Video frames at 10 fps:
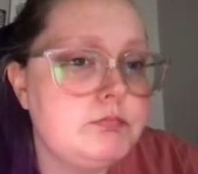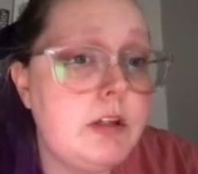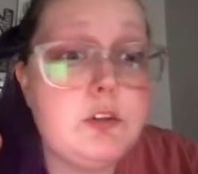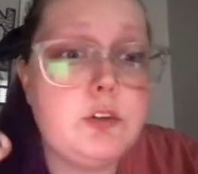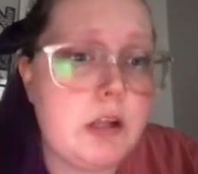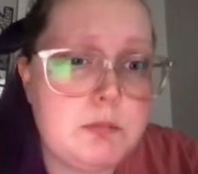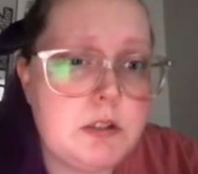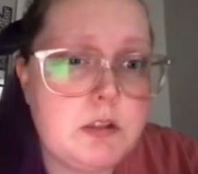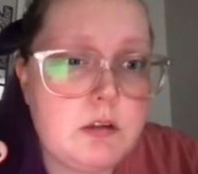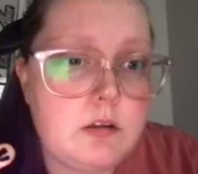
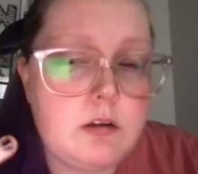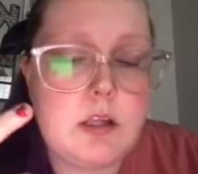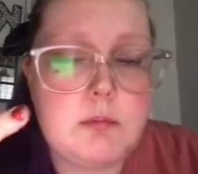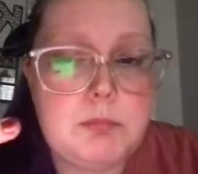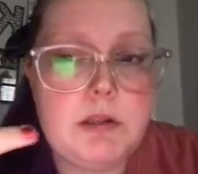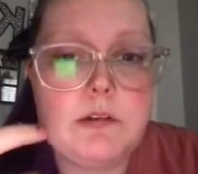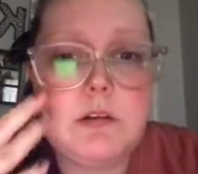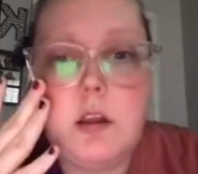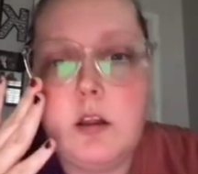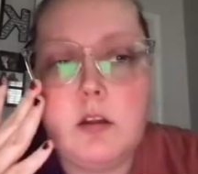entertainment kind of piece.
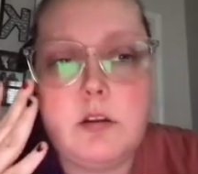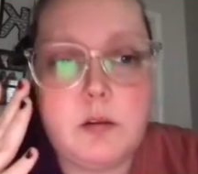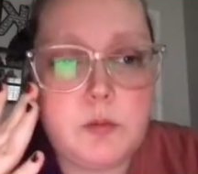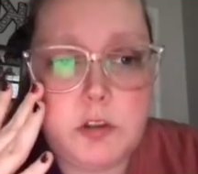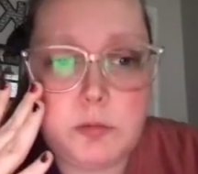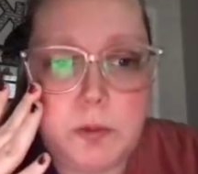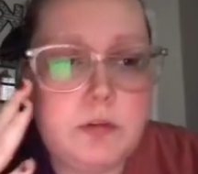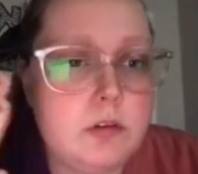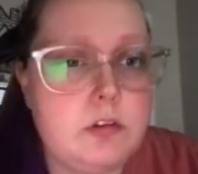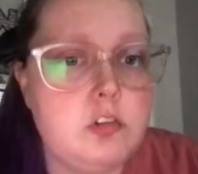So when you're
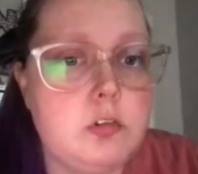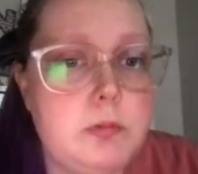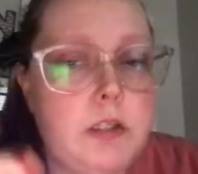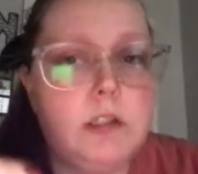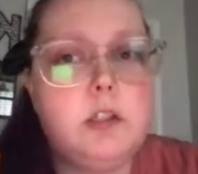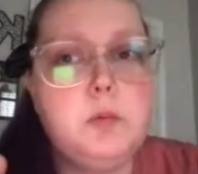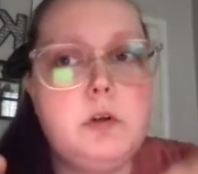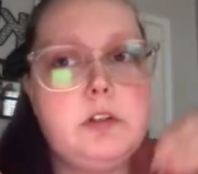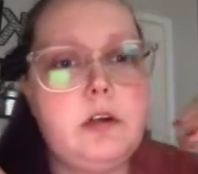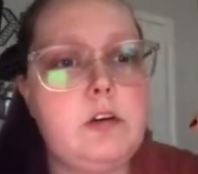posting on social media, you
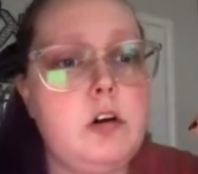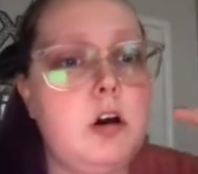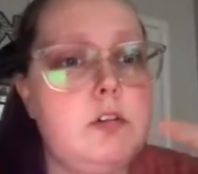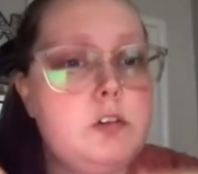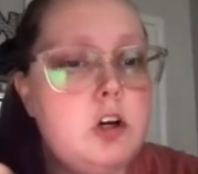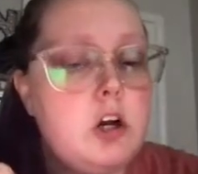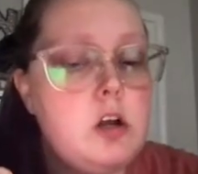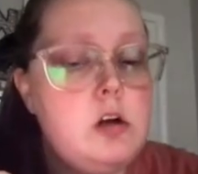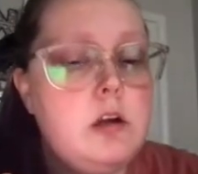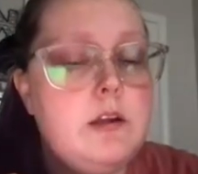want to either offer
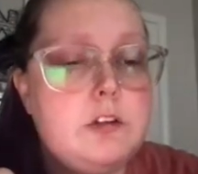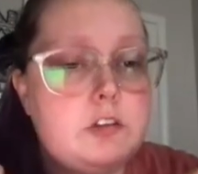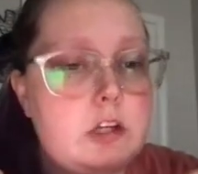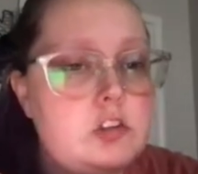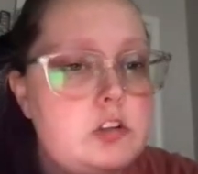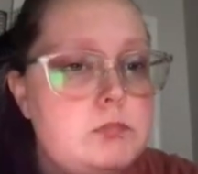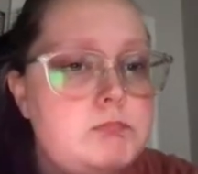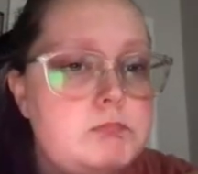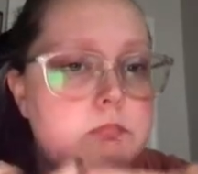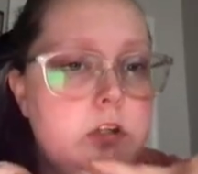education,
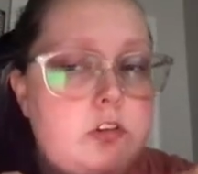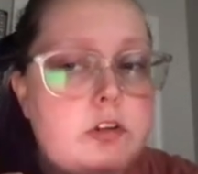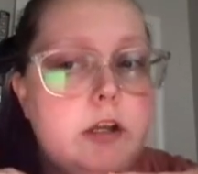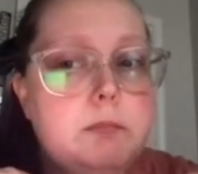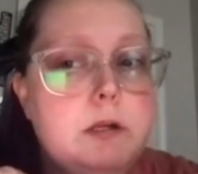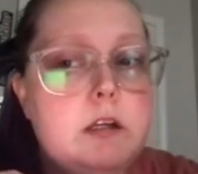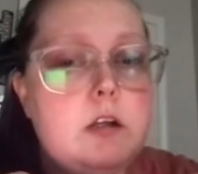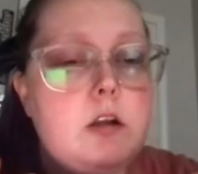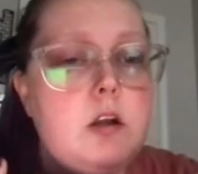entertainment,